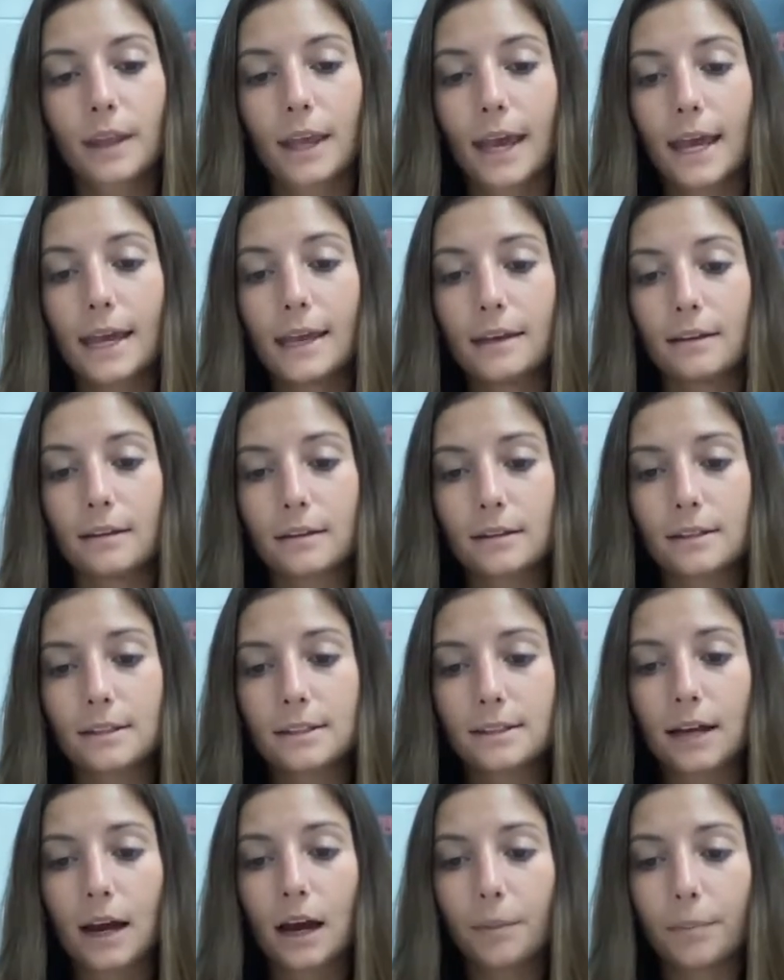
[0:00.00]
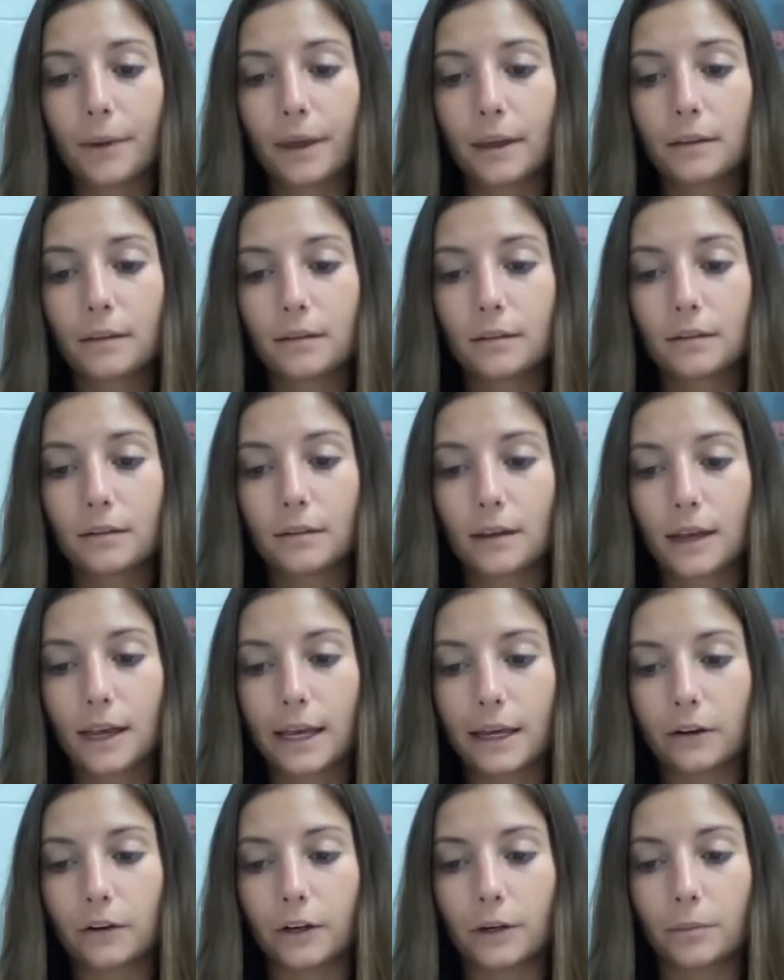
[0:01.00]
Hey, stop it,
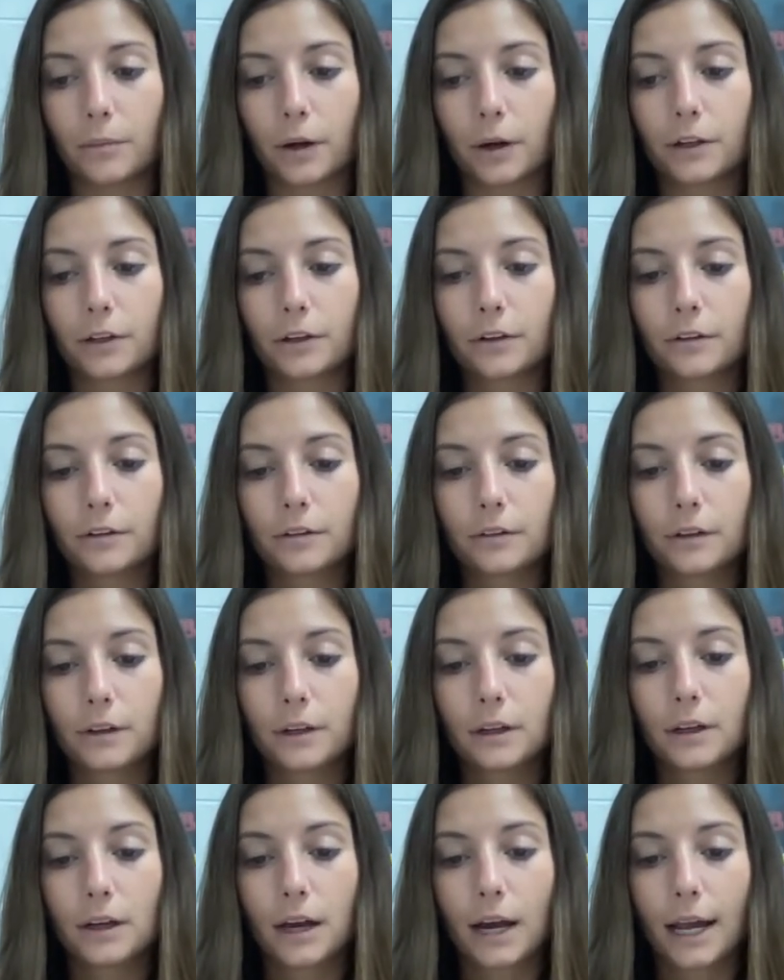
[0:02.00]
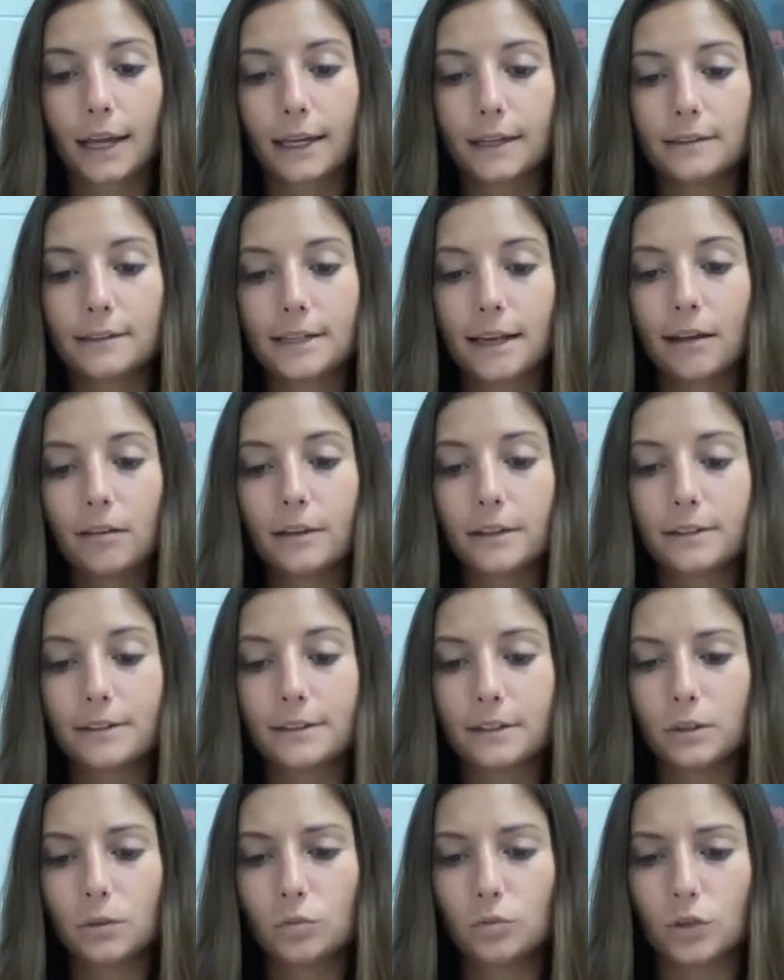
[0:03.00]
Aaron muttered. I can tell
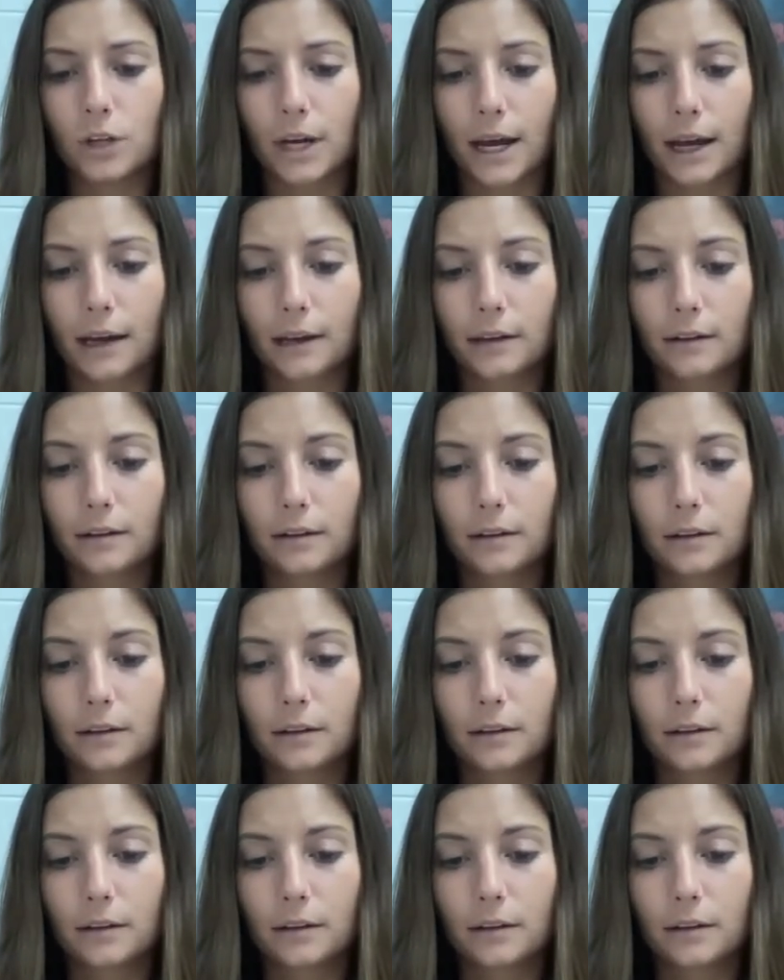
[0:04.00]
it's you, Jack.